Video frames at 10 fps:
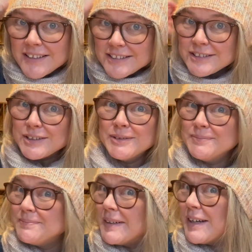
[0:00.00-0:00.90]
So,
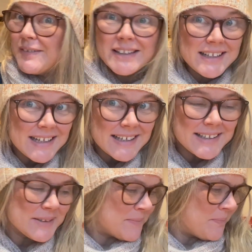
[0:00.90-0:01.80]
but I really like it.